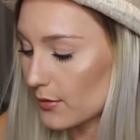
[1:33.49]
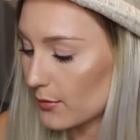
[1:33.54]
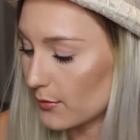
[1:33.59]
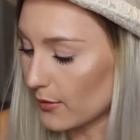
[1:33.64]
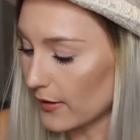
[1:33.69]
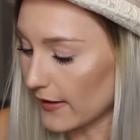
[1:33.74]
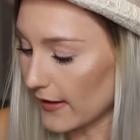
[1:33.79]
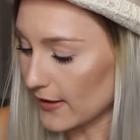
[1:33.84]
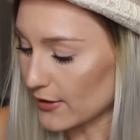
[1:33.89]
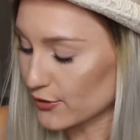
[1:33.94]

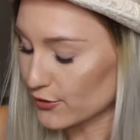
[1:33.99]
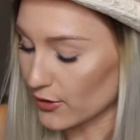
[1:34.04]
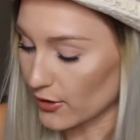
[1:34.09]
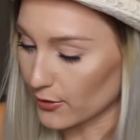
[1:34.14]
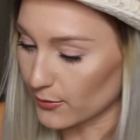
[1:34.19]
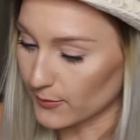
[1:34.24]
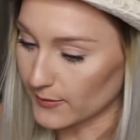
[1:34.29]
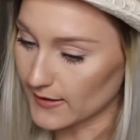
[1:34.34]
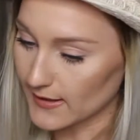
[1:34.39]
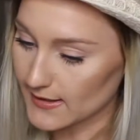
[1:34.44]
While I
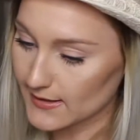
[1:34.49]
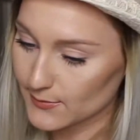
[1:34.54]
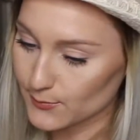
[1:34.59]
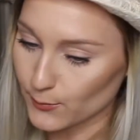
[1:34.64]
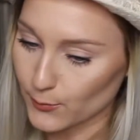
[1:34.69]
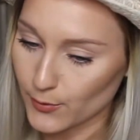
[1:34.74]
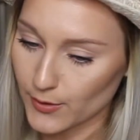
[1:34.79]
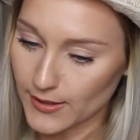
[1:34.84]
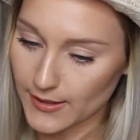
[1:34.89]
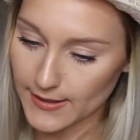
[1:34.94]
struggle with this,
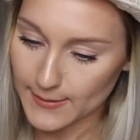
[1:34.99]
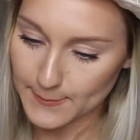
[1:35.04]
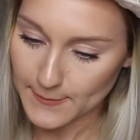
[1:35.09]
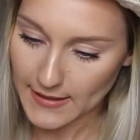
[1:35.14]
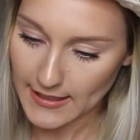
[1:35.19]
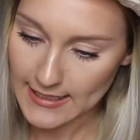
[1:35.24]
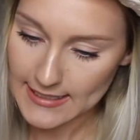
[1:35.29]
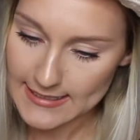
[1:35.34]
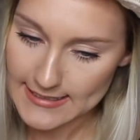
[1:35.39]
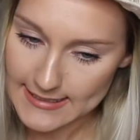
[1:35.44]
1
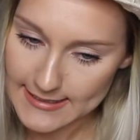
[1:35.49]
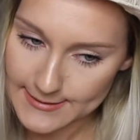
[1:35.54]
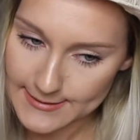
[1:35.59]
minute.